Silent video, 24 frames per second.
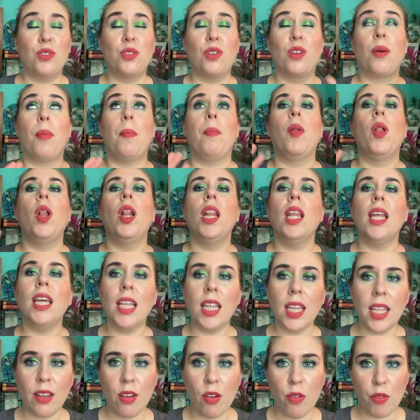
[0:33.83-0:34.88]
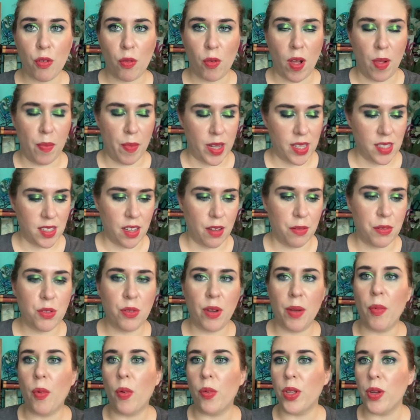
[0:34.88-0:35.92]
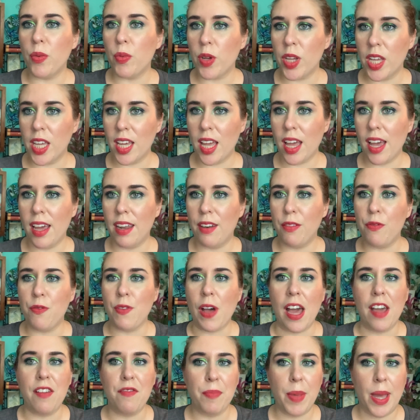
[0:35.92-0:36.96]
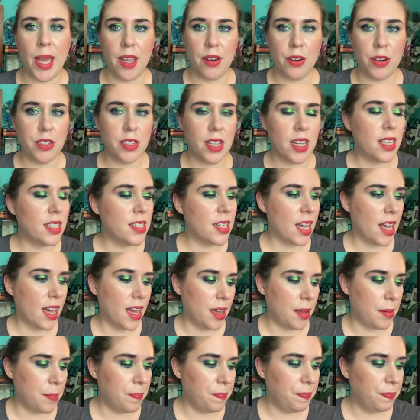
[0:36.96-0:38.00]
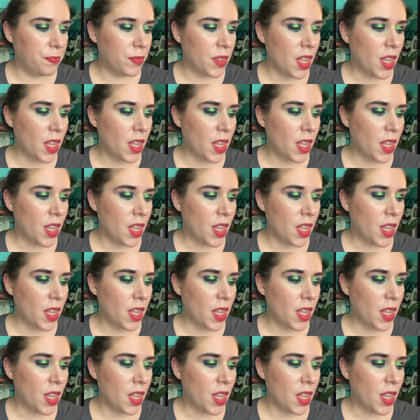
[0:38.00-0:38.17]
completely overwhelm myself, so I'm only working on 5 panners at a time.